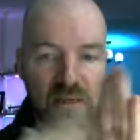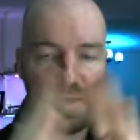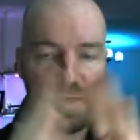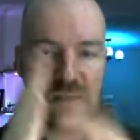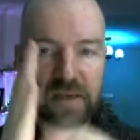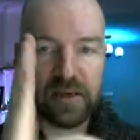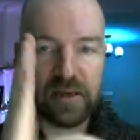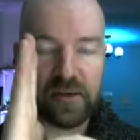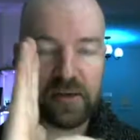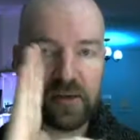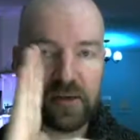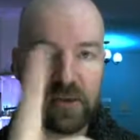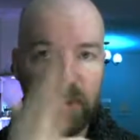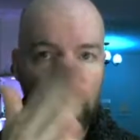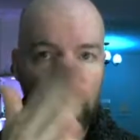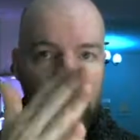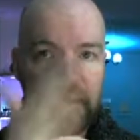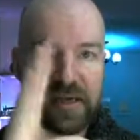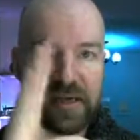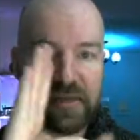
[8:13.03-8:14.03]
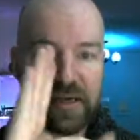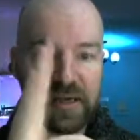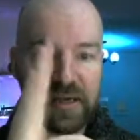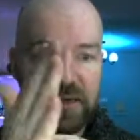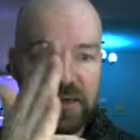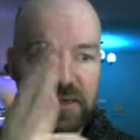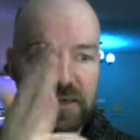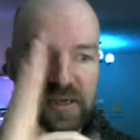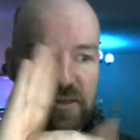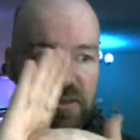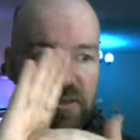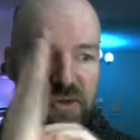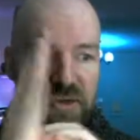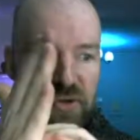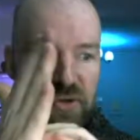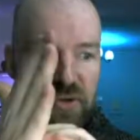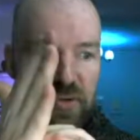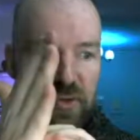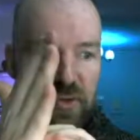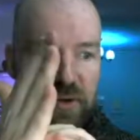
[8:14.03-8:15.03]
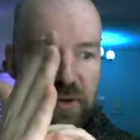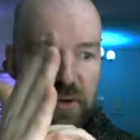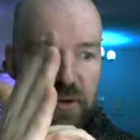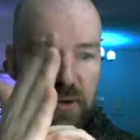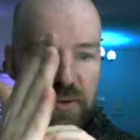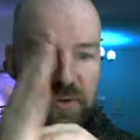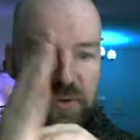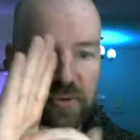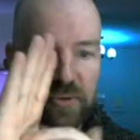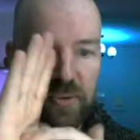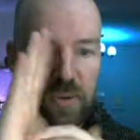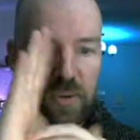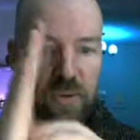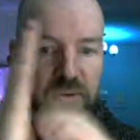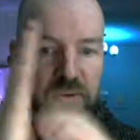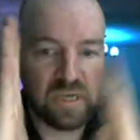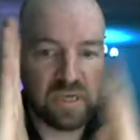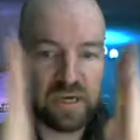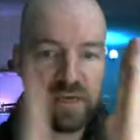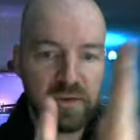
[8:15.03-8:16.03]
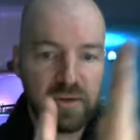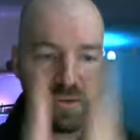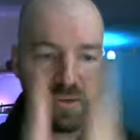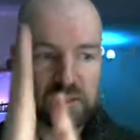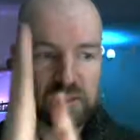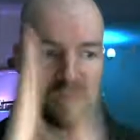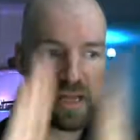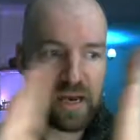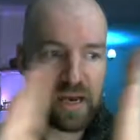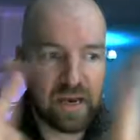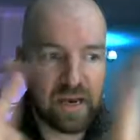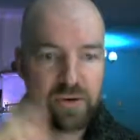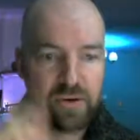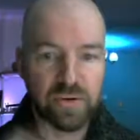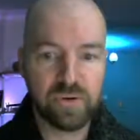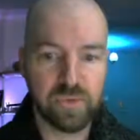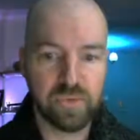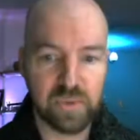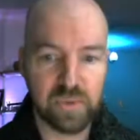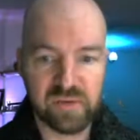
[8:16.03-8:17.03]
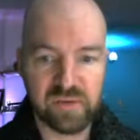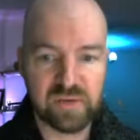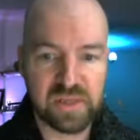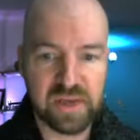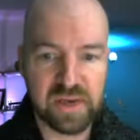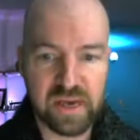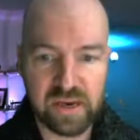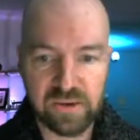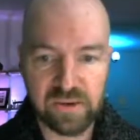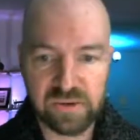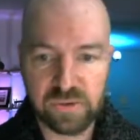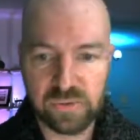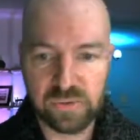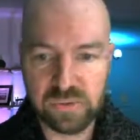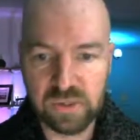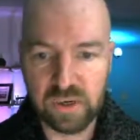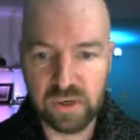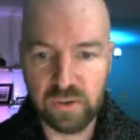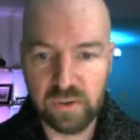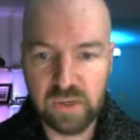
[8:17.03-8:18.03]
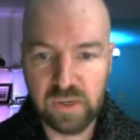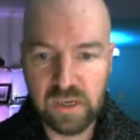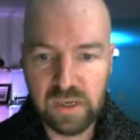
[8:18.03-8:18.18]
in the way they need to in order to rotate or slide or do whatever they got to do. So